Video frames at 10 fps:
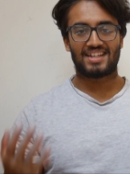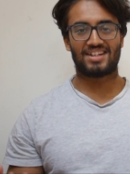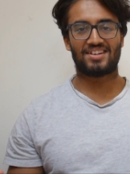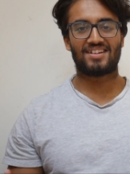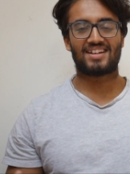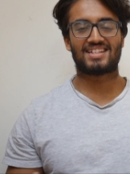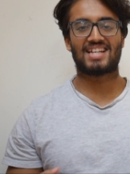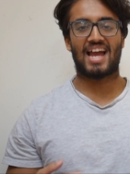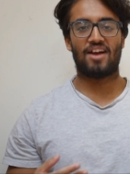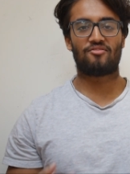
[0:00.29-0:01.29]
Here
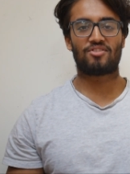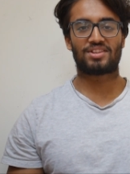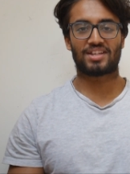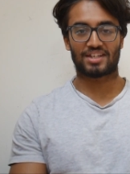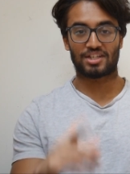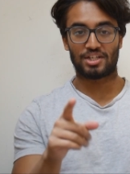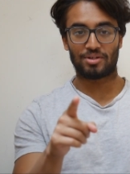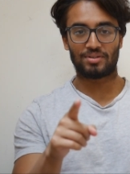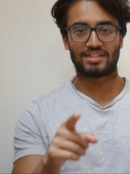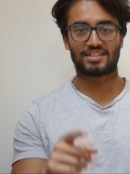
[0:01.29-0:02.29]
is everything
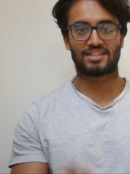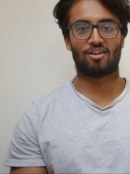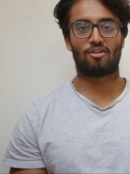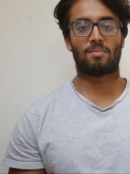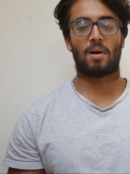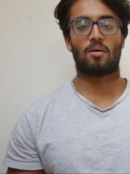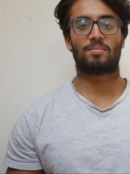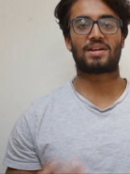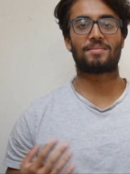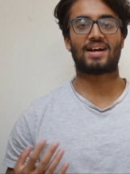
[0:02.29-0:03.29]
you need to know about
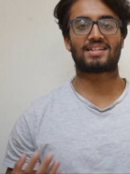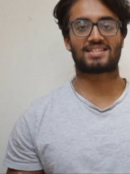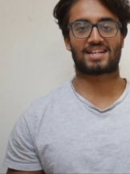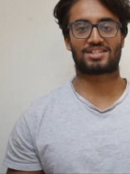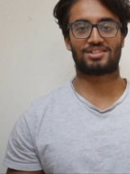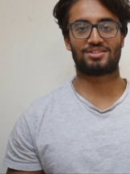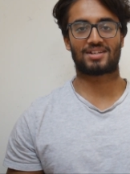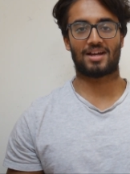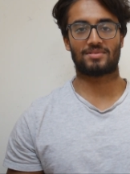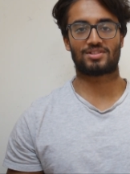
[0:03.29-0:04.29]
BMAT Section 2
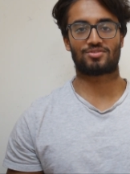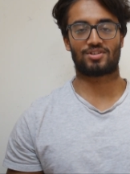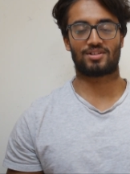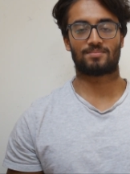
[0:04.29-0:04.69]
Chemistry